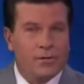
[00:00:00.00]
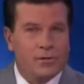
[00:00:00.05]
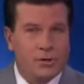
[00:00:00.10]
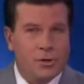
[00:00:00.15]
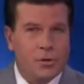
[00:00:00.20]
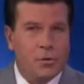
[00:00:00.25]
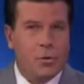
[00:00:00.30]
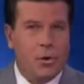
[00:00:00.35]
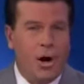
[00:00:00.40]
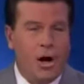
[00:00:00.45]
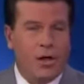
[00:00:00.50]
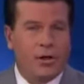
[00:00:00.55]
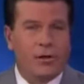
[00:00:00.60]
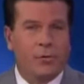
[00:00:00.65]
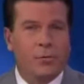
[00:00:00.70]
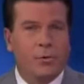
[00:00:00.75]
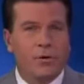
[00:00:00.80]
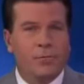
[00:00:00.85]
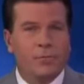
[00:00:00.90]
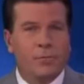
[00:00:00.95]
but two
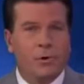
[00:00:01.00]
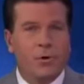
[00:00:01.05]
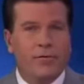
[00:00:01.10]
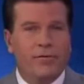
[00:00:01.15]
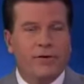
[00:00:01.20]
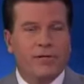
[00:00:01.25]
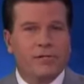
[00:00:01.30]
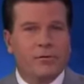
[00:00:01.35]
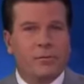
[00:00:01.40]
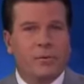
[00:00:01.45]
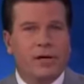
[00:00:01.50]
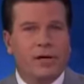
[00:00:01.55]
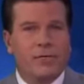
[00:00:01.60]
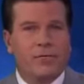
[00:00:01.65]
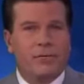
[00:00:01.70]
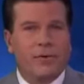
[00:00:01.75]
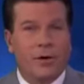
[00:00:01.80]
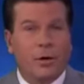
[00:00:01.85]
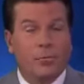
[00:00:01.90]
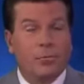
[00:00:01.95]
Hollywood movies are
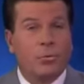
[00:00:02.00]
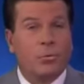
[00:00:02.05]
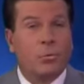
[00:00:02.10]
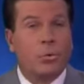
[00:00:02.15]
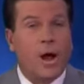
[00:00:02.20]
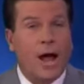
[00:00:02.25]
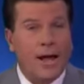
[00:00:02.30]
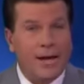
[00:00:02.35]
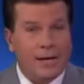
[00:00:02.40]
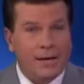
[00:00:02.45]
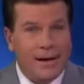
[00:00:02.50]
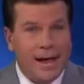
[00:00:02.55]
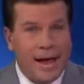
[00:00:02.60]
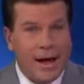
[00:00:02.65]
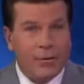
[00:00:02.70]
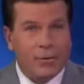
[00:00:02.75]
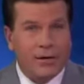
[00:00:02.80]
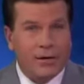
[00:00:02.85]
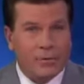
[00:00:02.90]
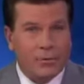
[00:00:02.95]
being filmed right
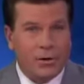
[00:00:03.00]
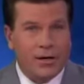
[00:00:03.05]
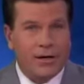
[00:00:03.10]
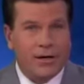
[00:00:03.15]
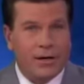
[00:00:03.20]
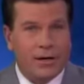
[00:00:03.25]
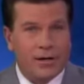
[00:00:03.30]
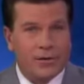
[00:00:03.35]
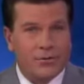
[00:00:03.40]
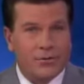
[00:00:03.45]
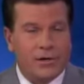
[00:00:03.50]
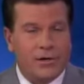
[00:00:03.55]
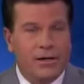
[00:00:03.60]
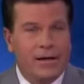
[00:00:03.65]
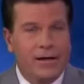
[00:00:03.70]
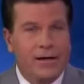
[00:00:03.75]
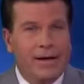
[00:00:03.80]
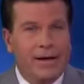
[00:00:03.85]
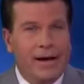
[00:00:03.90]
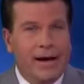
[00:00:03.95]
now in Green
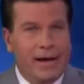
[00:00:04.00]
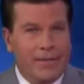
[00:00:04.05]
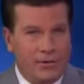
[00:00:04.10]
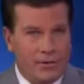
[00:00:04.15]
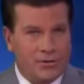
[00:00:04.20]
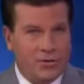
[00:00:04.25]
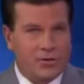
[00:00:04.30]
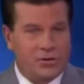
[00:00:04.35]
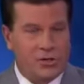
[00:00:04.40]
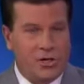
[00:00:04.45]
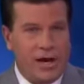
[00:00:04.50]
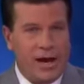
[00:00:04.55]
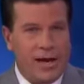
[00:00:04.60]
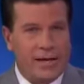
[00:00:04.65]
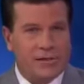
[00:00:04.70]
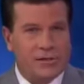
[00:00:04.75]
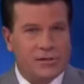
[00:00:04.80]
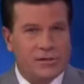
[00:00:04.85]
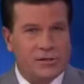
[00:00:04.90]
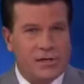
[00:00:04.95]
Country. And there's a
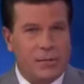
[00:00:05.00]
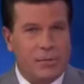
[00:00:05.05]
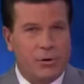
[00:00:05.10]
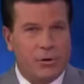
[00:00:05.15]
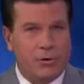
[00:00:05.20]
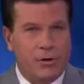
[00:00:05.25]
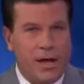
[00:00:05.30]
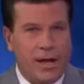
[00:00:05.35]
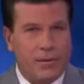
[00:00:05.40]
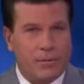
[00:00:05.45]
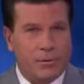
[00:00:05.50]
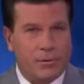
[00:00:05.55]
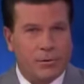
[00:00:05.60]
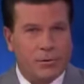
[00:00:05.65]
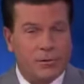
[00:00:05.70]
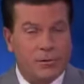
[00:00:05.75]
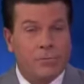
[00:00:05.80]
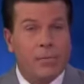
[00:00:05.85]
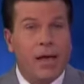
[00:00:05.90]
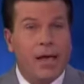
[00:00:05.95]
chance that some of your
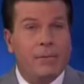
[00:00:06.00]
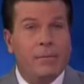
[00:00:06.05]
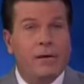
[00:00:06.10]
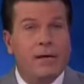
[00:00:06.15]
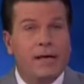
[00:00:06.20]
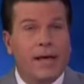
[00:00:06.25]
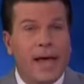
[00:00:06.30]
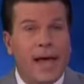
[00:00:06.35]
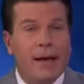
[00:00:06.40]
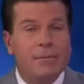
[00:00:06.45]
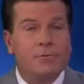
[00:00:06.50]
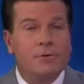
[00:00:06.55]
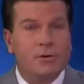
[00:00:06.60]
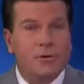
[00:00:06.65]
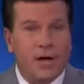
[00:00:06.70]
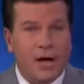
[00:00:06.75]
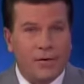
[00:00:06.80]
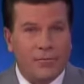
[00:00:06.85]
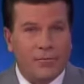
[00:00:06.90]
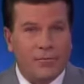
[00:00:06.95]
neighbors may be
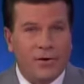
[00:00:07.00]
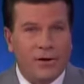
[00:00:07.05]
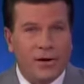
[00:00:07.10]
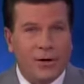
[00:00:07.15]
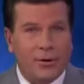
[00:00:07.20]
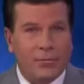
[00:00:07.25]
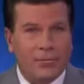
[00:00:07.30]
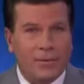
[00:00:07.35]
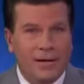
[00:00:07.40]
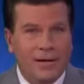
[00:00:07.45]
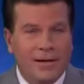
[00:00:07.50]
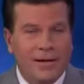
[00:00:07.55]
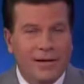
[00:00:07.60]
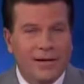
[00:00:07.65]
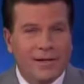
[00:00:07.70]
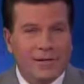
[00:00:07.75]
captured on film.